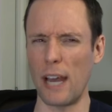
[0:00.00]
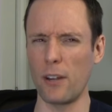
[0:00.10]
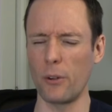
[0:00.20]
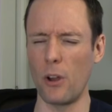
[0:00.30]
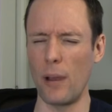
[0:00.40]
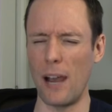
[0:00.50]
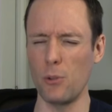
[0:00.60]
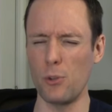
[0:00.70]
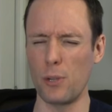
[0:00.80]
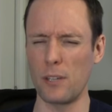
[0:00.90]
I don't know how
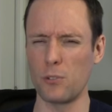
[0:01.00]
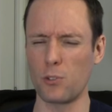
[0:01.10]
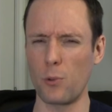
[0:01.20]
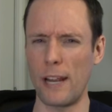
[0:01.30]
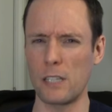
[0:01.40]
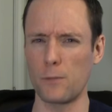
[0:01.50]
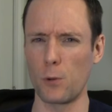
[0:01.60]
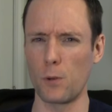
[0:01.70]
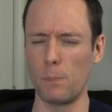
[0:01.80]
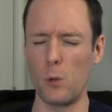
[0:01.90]
you can
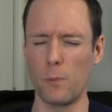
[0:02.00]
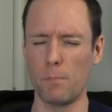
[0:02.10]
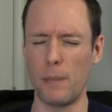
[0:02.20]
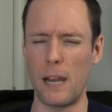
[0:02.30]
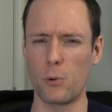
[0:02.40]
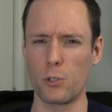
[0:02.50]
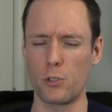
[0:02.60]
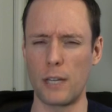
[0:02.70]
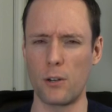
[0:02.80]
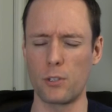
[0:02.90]
transfer mutant
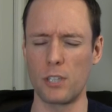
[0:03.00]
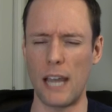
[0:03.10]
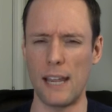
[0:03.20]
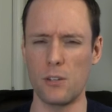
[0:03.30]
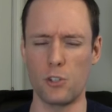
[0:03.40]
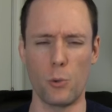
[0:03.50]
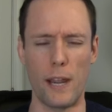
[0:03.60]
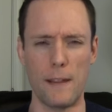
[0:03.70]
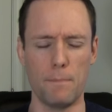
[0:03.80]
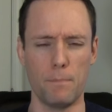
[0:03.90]
powers that are tied to
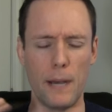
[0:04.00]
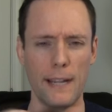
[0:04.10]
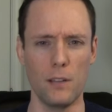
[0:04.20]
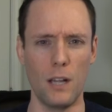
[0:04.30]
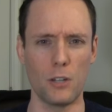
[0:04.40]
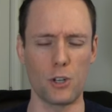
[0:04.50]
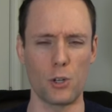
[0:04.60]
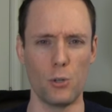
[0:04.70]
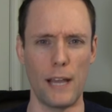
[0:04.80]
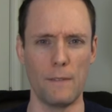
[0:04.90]
a
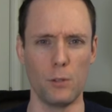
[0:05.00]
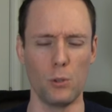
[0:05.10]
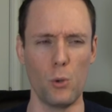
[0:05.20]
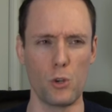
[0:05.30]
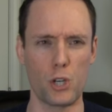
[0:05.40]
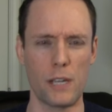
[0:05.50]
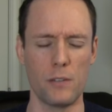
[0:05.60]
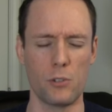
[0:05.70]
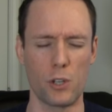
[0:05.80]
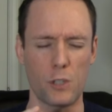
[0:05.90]
biological
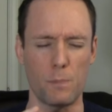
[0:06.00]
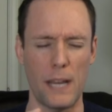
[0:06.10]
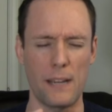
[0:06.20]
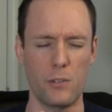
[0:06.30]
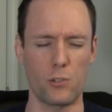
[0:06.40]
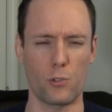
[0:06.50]
evolution just by